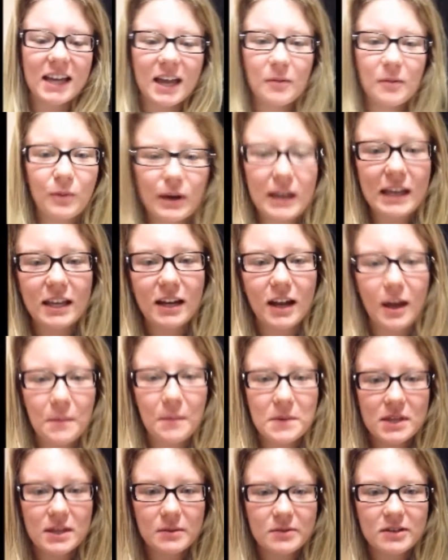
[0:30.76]
I kept waking
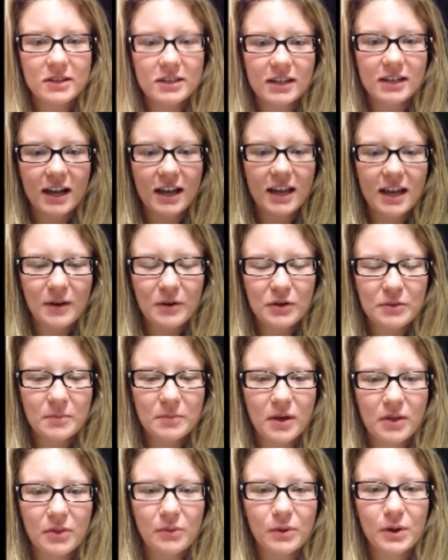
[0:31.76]
up in the middle of the night with
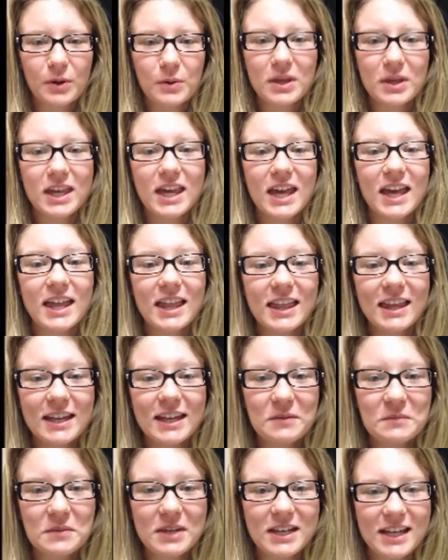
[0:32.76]
my throat
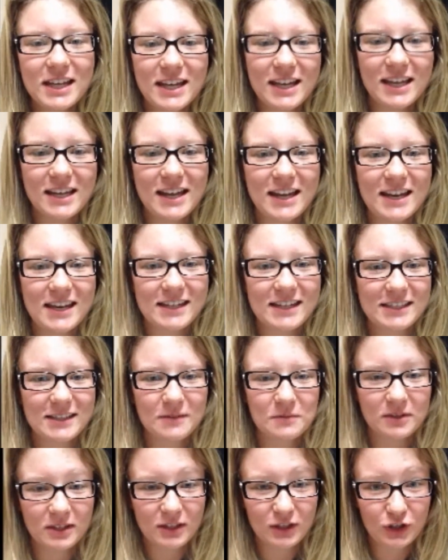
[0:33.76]
killing me and I needed
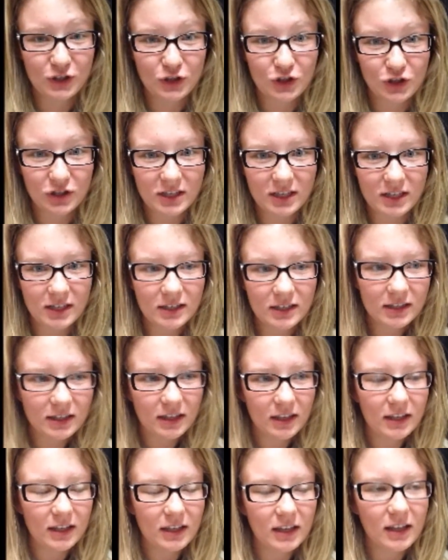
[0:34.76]
something to drink.
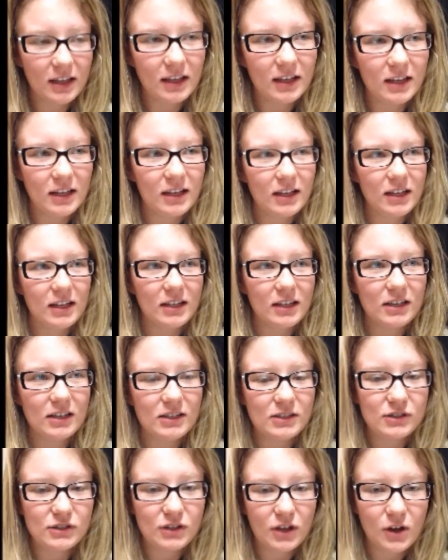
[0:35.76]

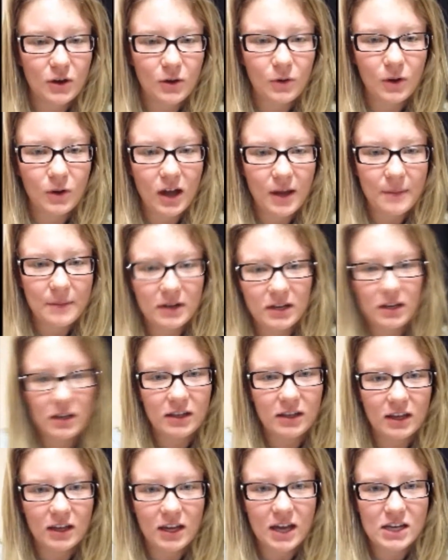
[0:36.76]
So I'm
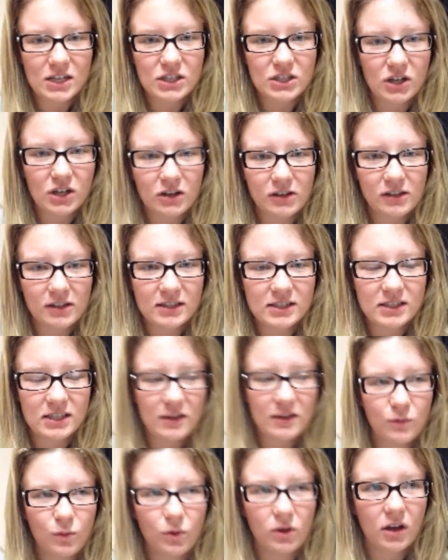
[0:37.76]
gonna, I just turned on
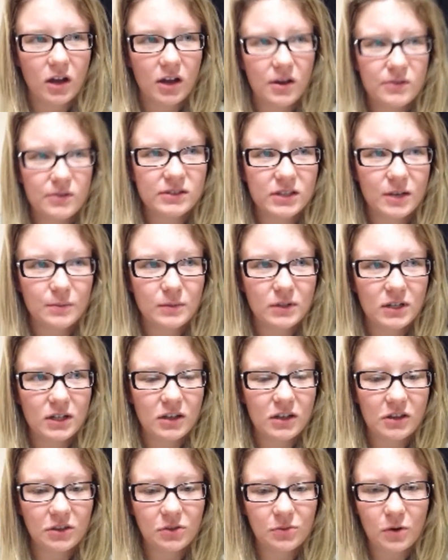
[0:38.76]
Steve Wilkos, so I'm
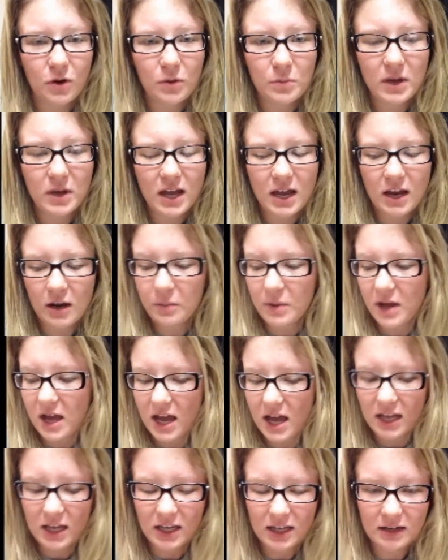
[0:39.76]
gonna throw my hair
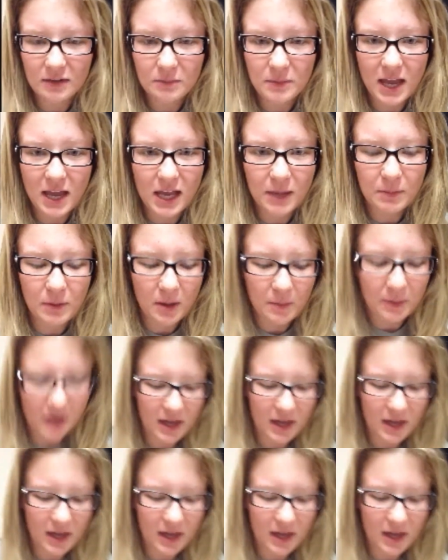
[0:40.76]
back and make my